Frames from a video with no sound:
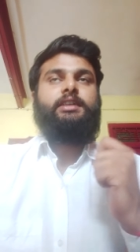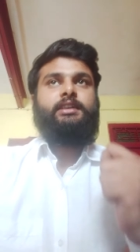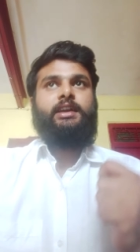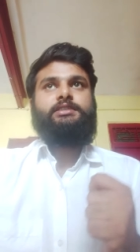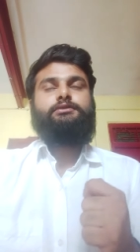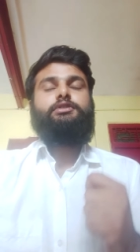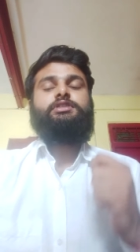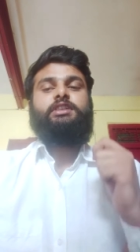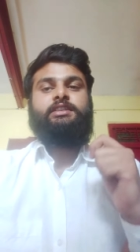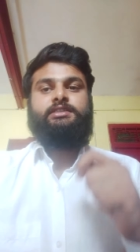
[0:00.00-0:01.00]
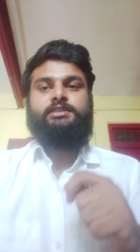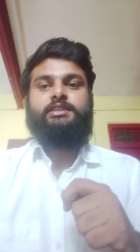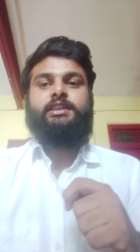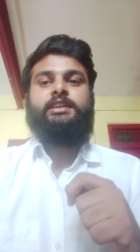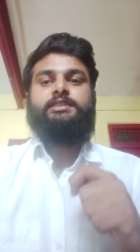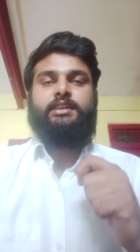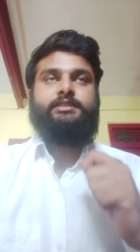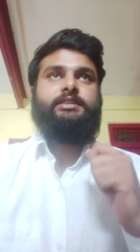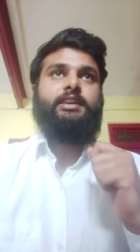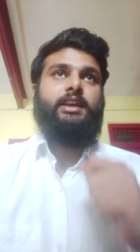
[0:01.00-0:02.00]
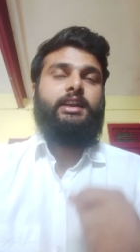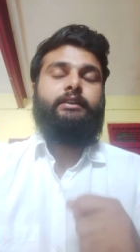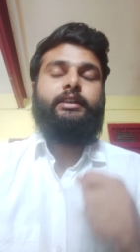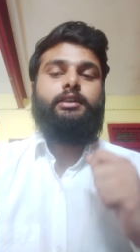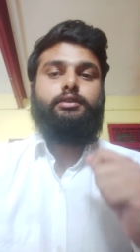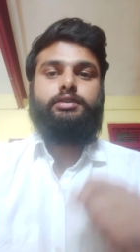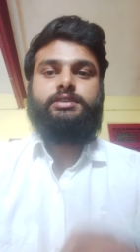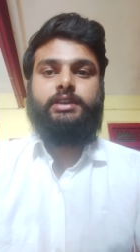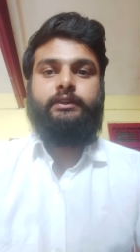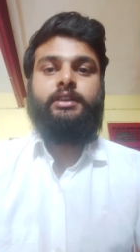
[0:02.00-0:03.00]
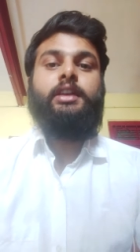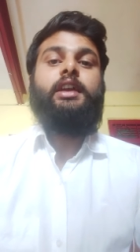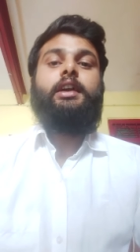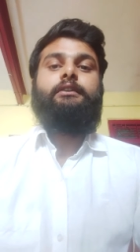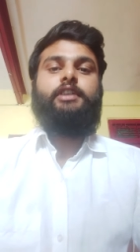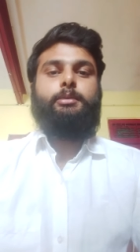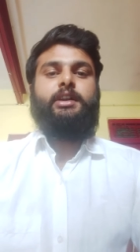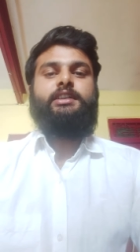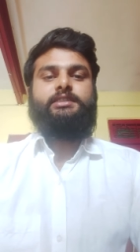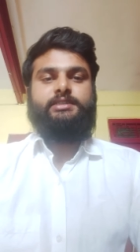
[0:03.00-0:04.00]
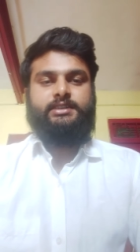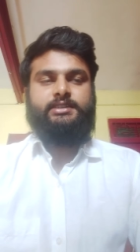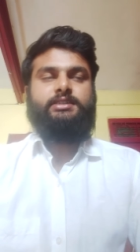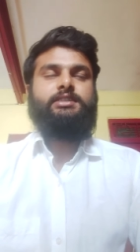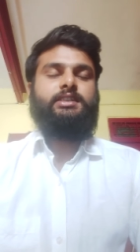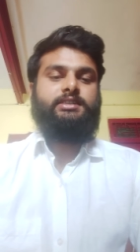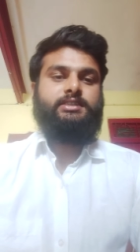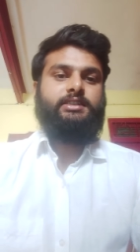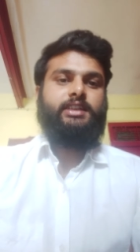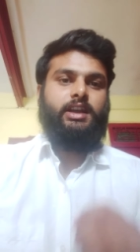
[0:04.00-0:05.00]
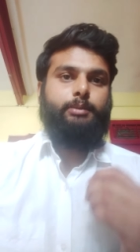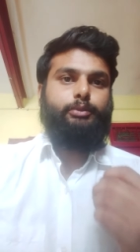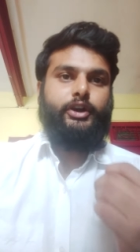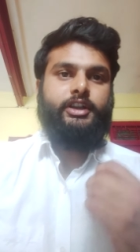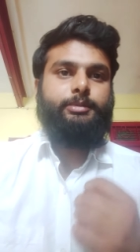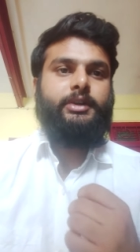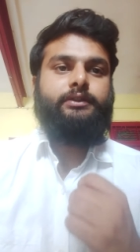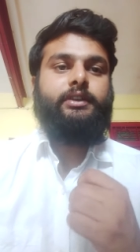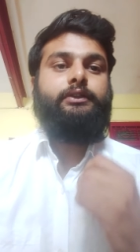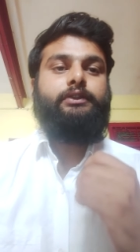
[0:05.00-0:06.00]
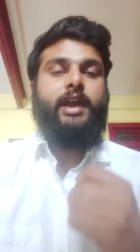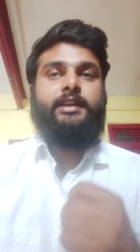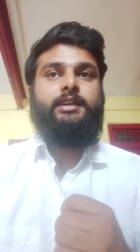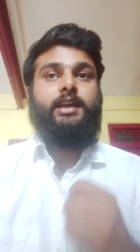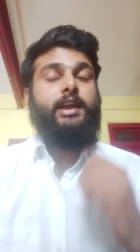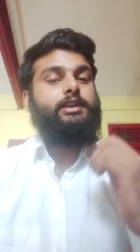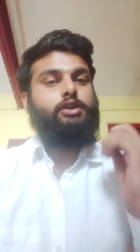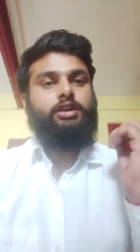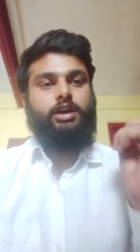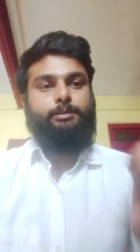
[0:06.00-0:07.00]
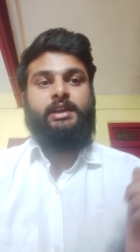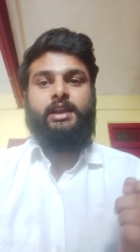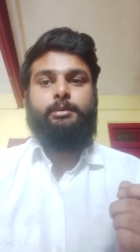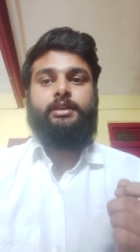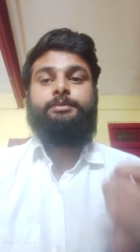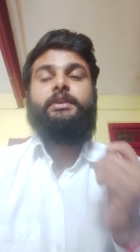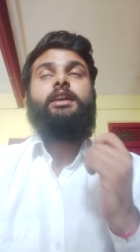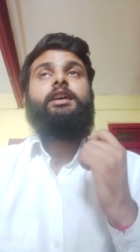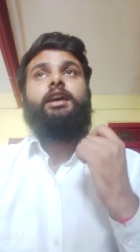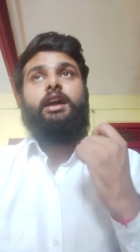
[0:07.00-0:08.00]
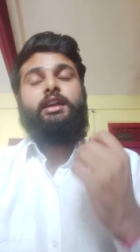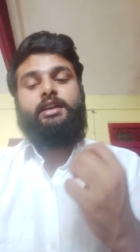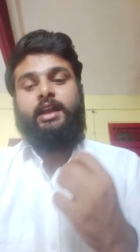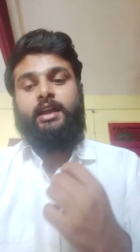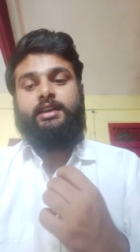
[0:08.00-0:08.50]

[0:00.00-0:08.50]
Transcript: Next was inserting Section 11 Clause 7, whereby decisions concerning appointment were final and non-appealable. And